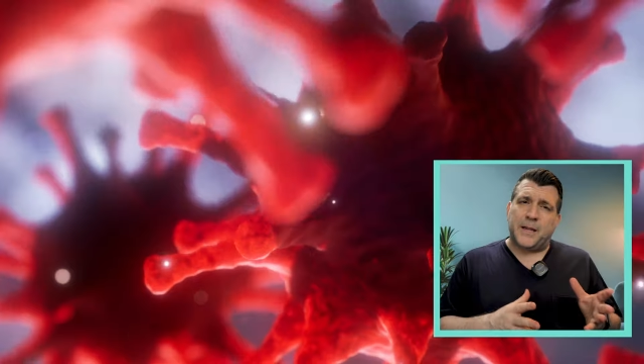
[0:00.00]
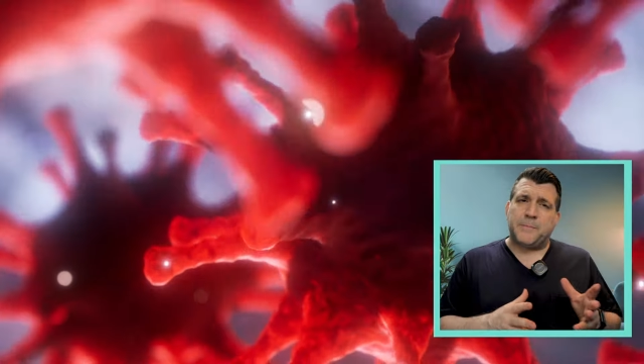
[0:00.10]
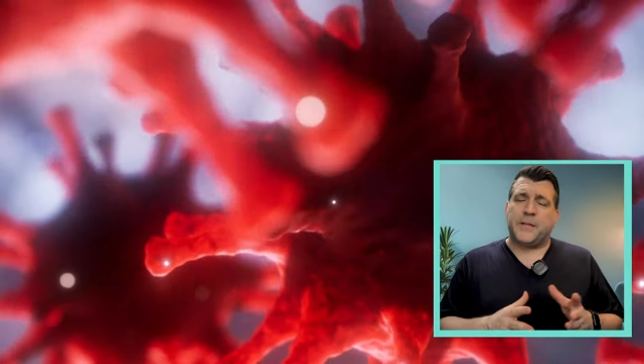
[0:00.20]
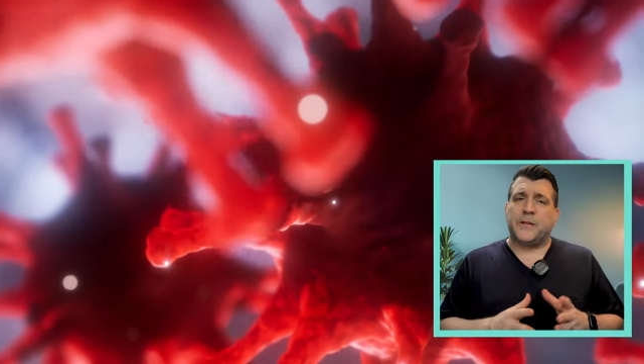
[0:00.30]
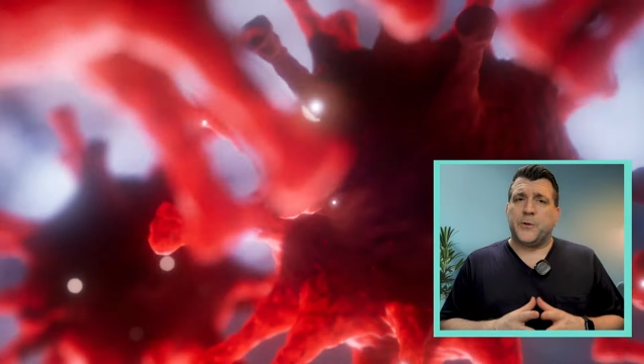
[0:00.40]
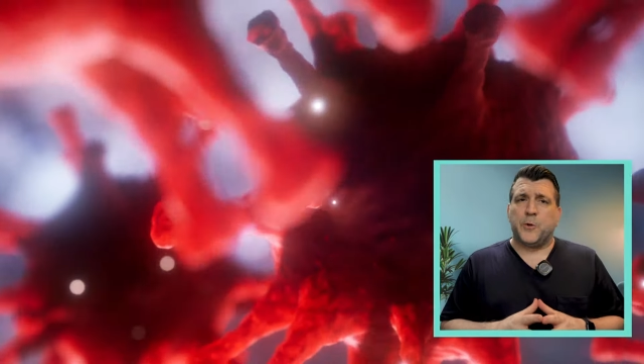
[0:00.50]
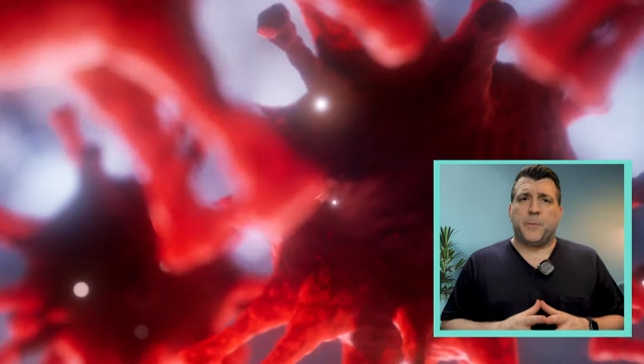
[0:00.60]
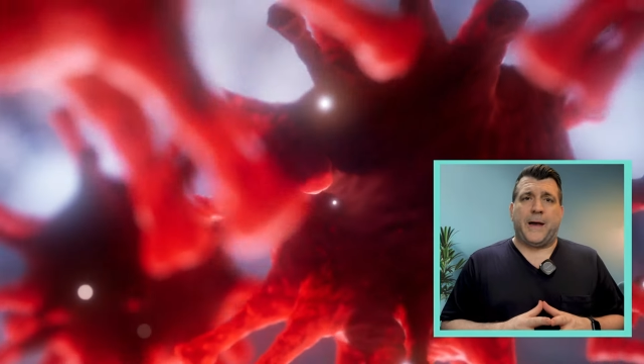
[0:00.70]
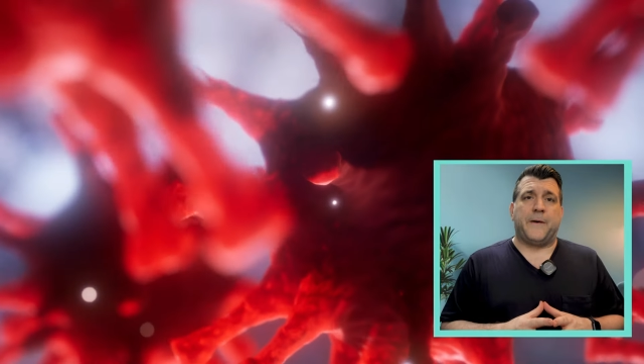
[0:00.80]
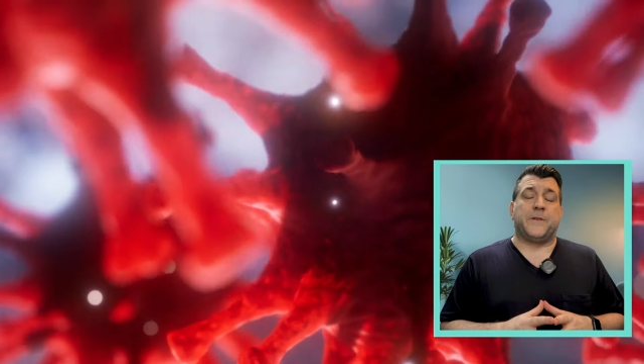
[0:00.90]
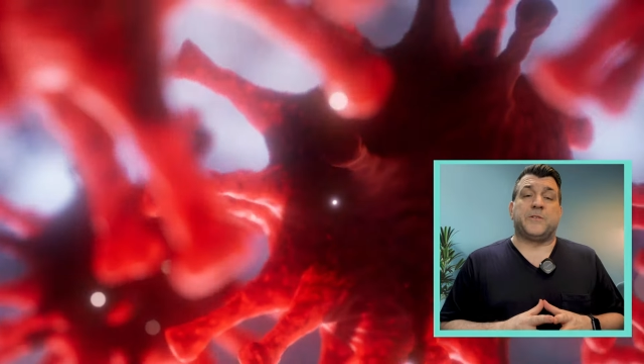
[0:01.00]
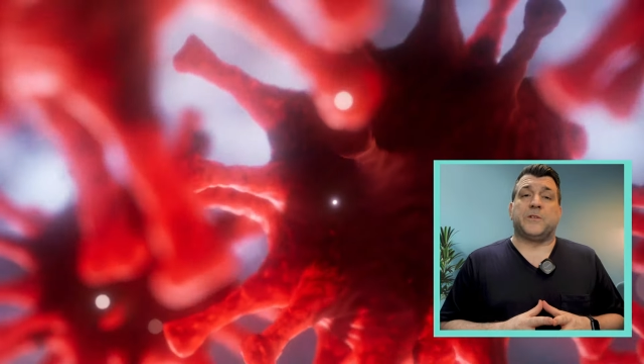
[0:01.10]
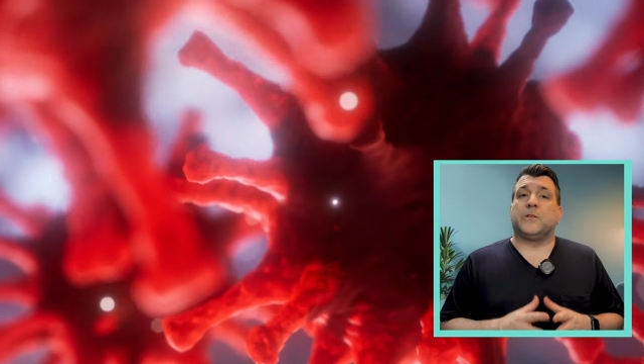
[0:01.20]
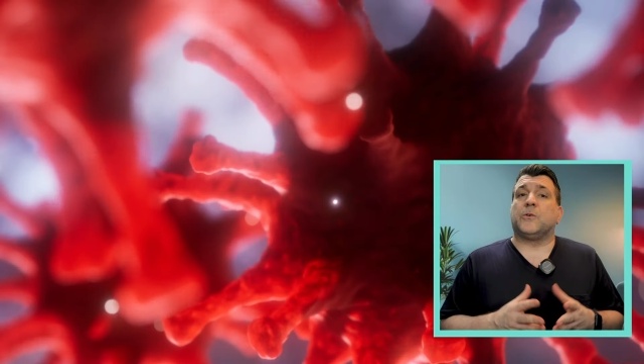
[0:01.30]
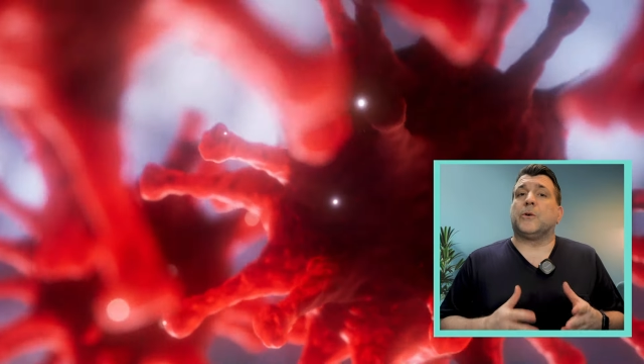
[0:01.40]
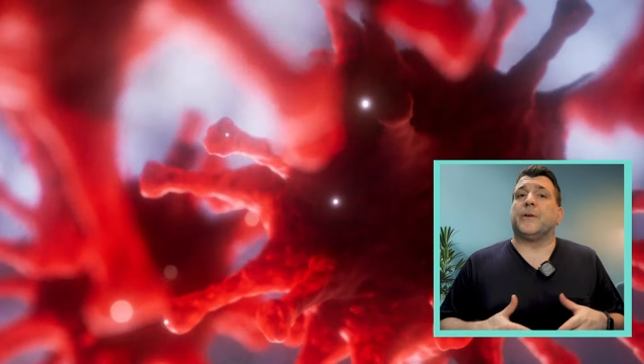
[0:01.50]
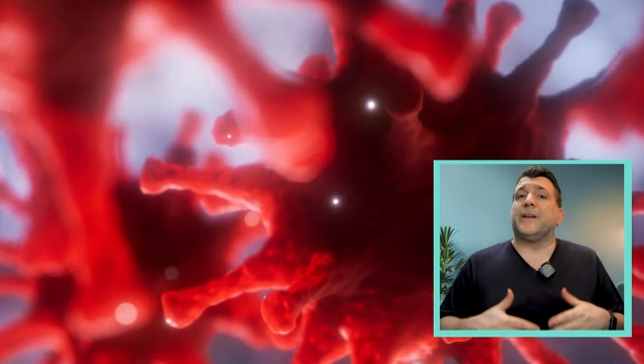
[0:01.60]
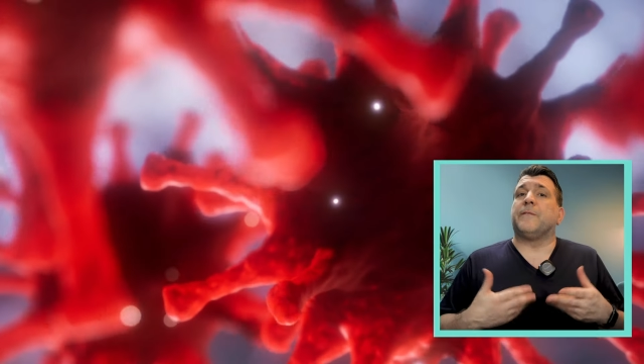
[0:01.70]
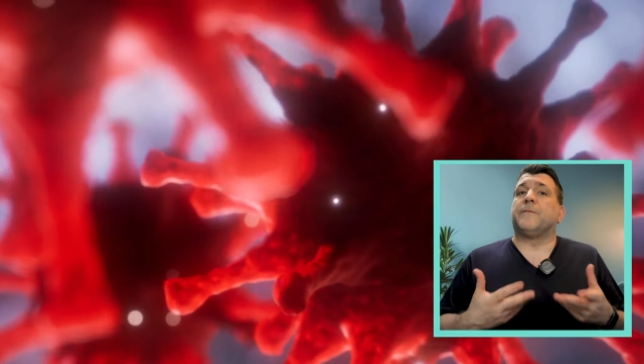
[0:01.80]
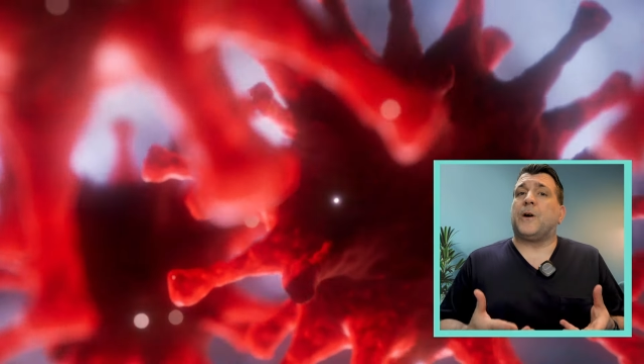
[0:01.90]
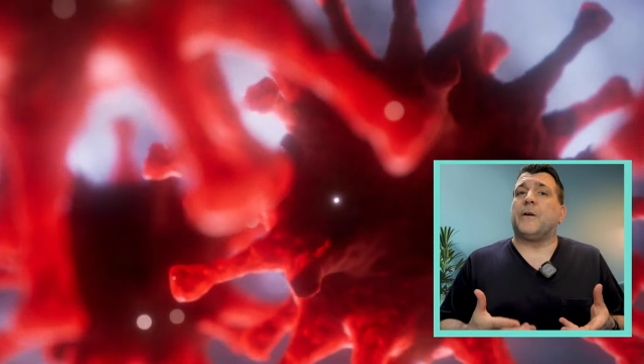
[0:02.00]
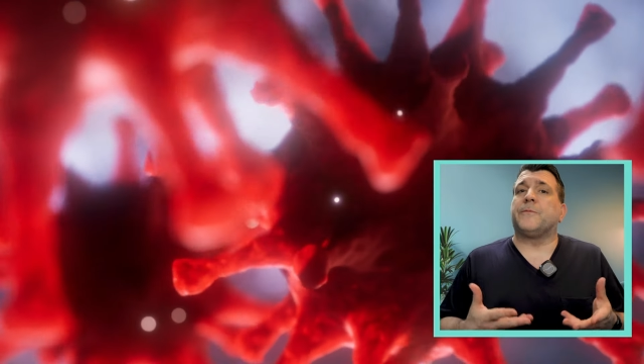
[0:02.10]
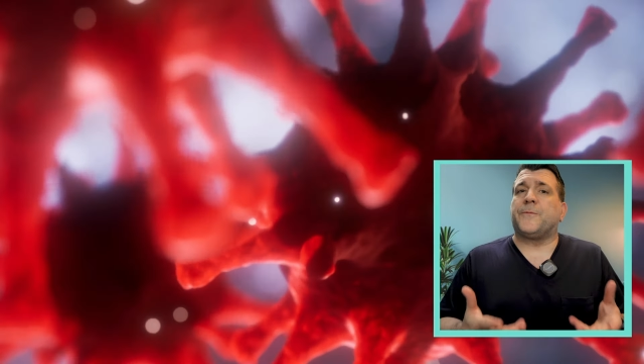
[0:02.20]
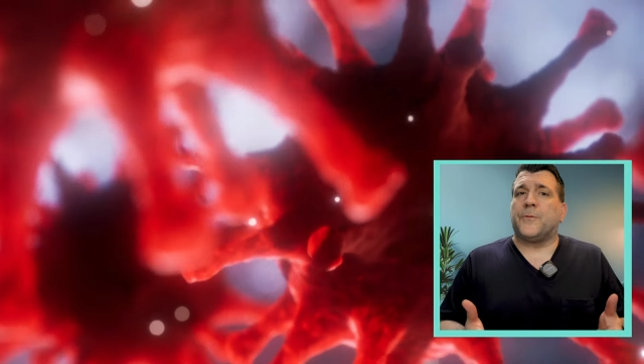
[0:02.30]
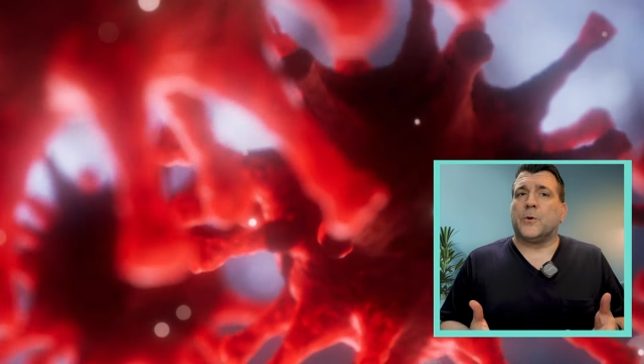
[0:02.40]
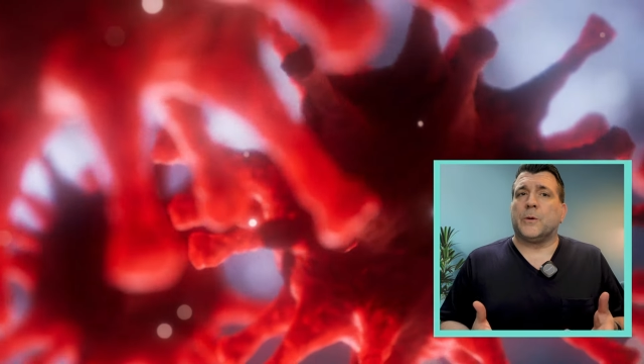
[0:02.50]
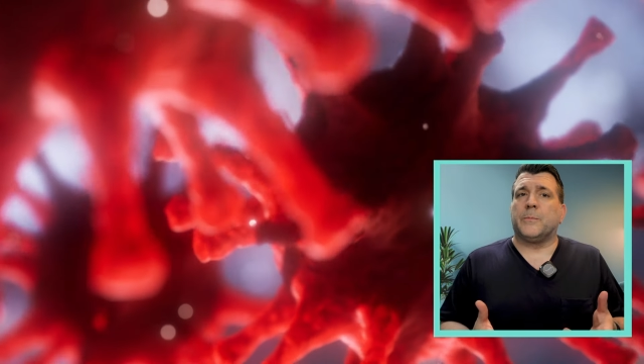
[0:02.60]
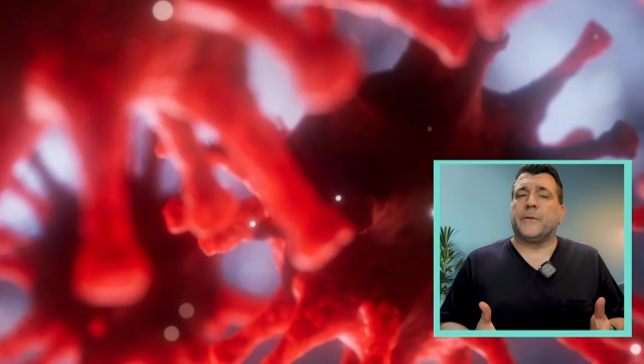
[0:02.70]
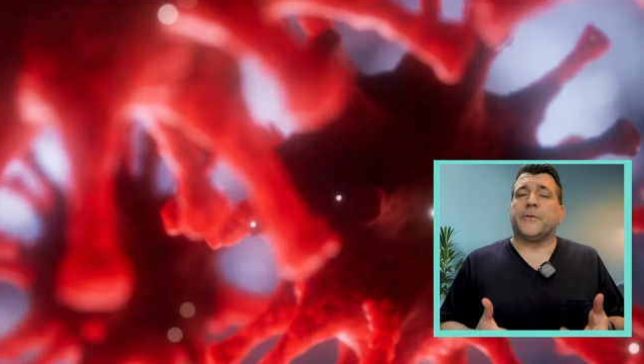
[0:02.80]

might be a new pathogen or an evolved form